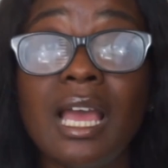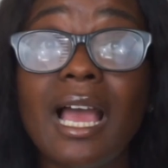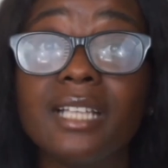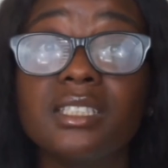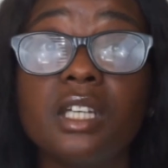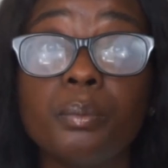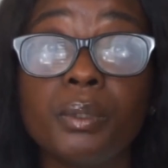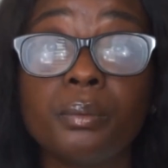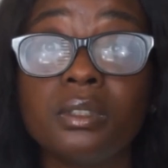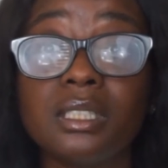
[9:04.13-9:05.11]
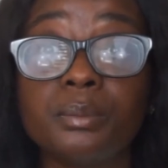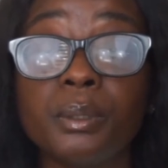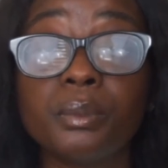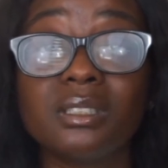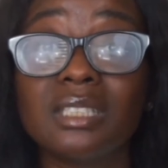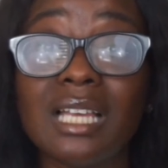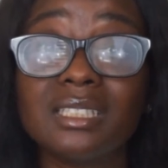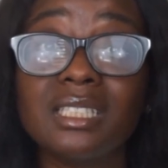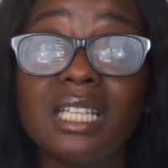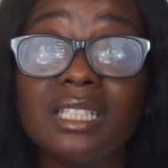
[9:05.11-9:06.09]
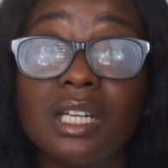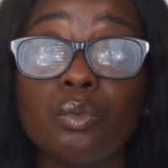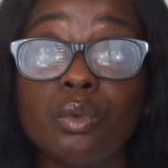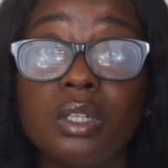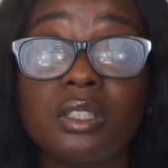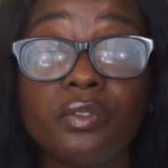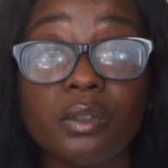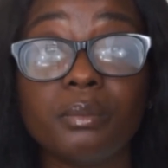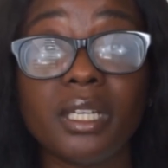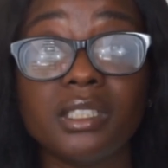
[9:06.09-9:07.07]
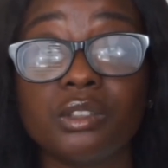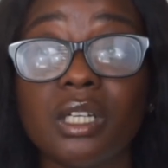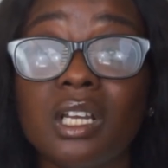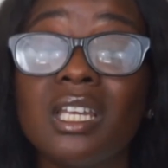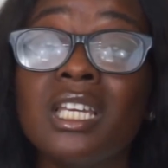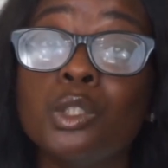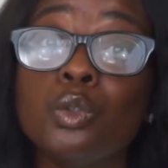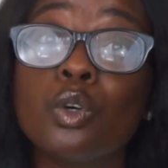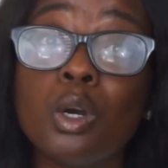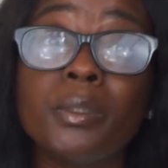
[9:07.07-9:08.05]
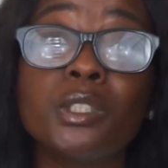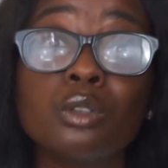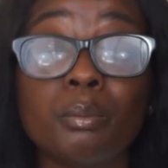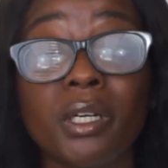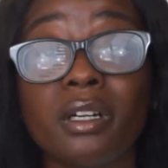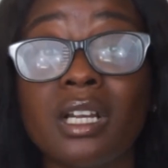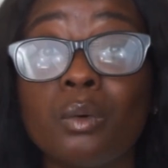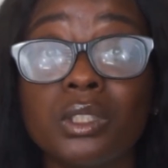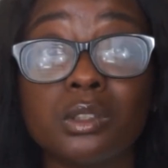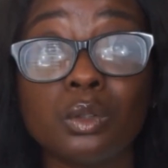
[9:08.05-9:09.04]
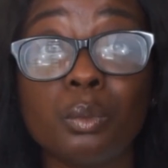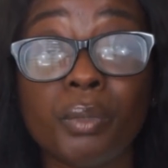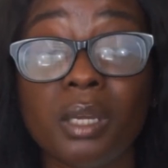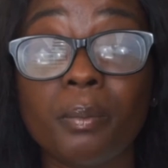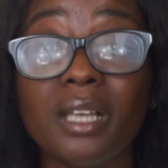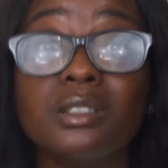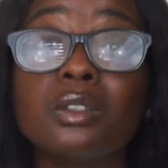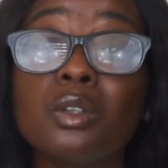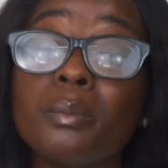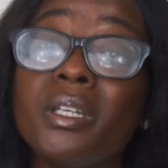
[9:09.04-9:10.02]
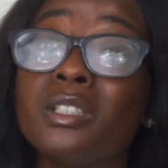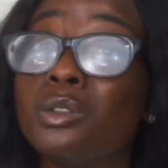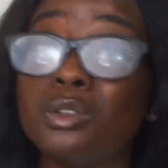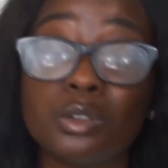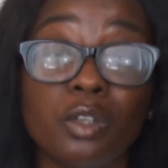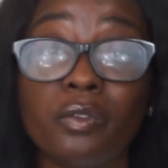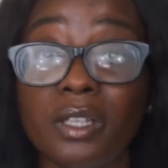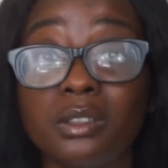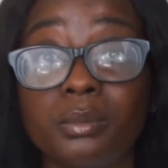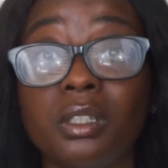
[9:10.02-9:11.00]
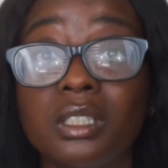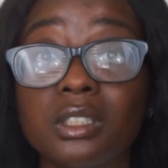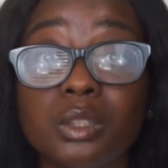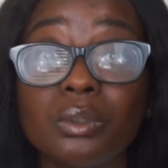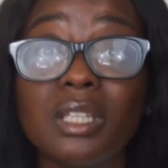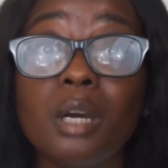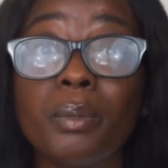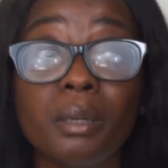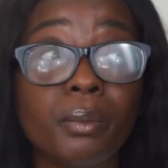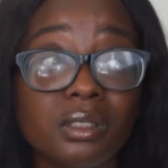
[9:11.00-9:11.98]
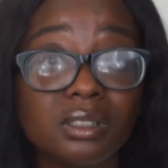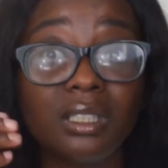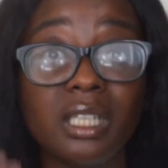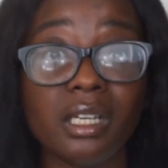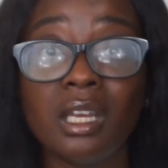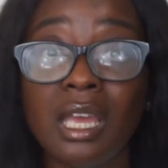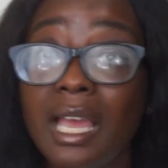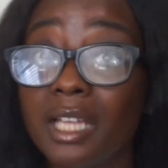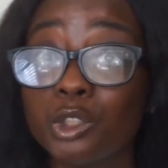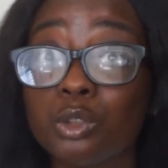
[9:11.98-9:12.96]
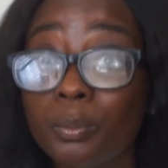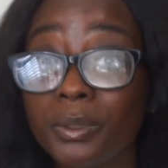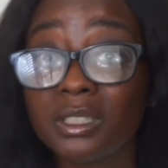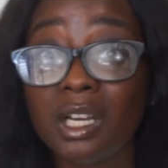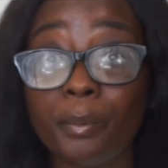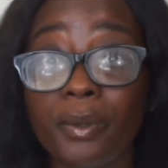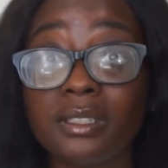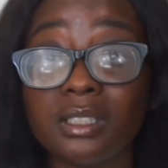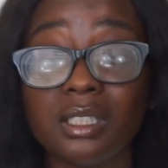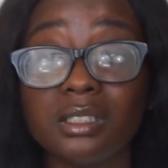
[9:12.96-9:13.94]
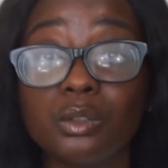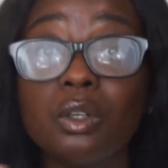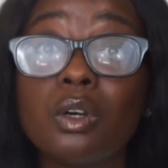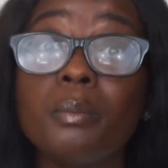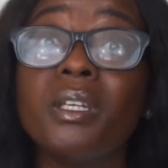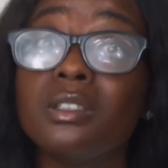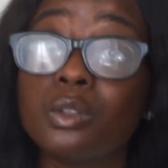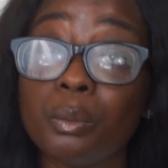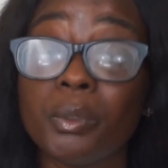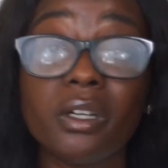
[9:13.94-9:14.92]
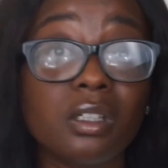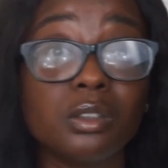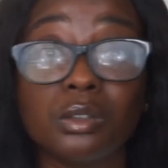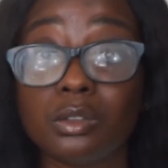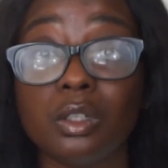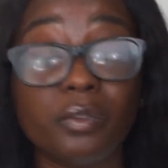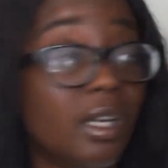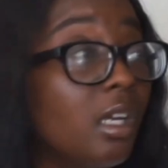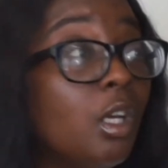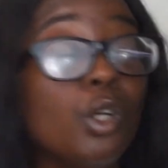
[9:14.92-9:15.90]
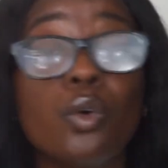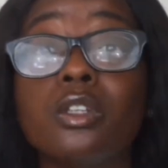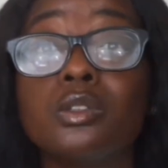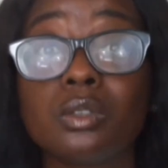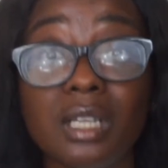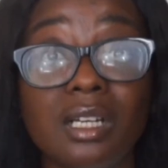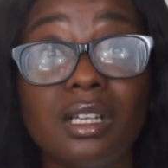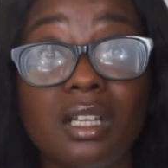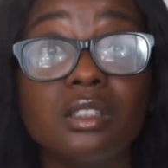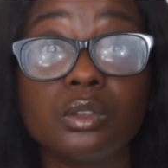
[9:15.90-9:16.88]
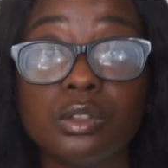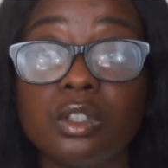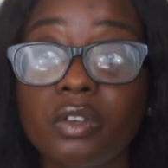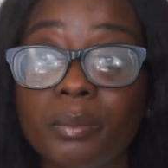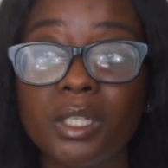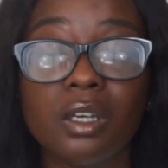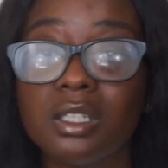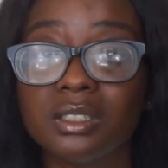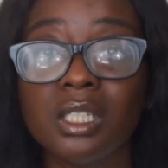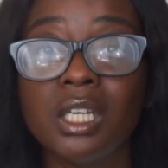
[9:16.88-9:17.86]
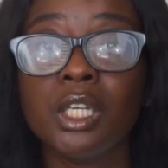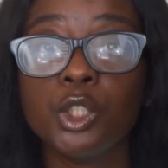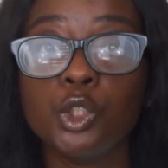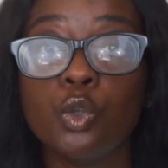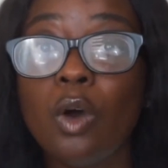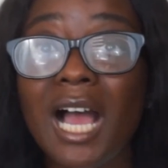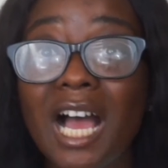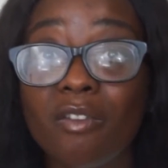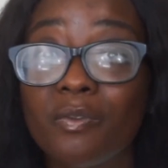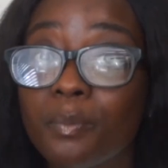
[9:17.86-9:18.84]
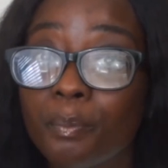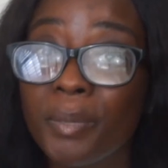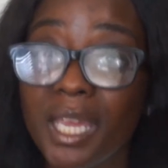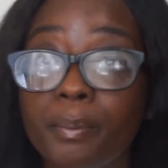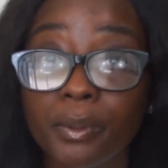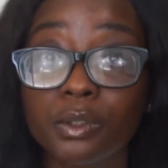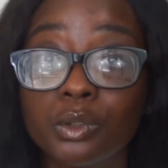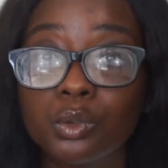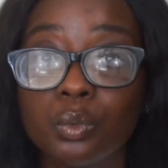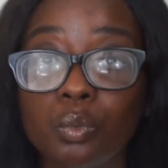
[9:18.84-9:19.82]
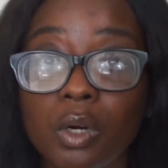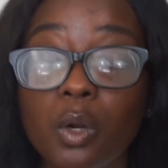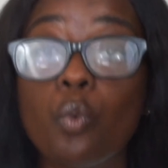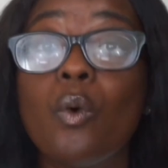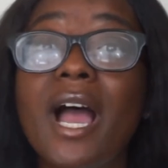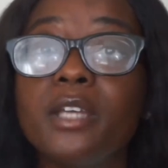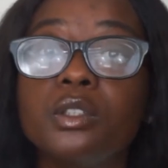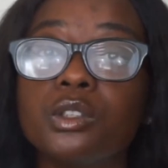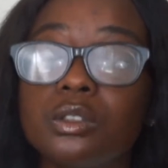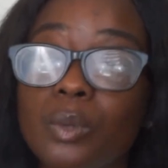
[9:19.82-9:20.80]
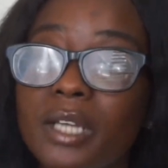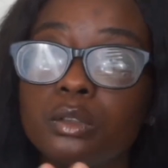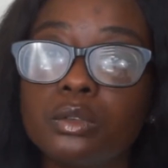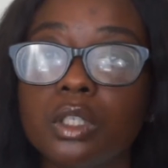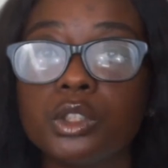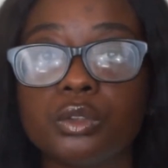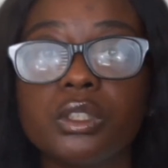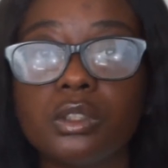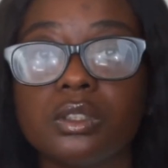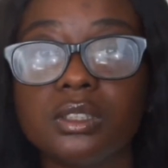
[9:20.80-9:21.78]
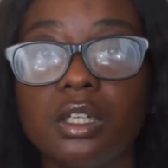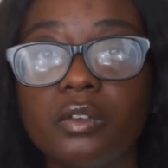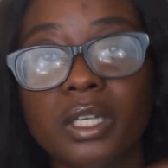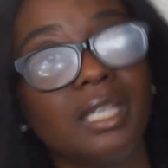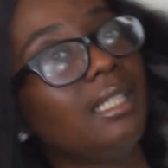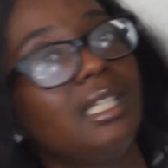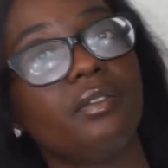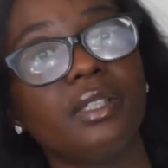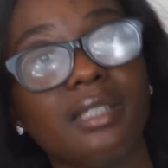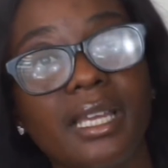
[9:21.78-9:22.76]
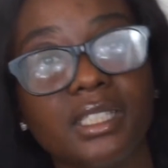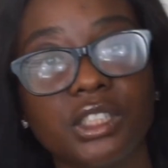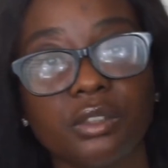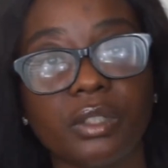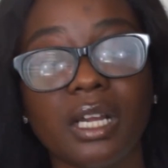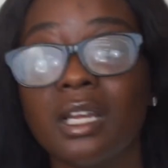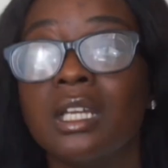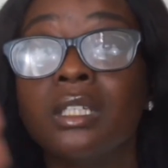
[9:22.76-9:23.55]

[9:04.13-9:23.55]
I tell people this, people that are saying that they're running from Nigeria. You're coming to America with no papers. You're coming here to suffer, to be honest, because without papers here, and Trump is our president, you're coming to America to suffer, going to Canada to suffer, because you don't have papers to work. Why are you torturing yourself living in Nigeria?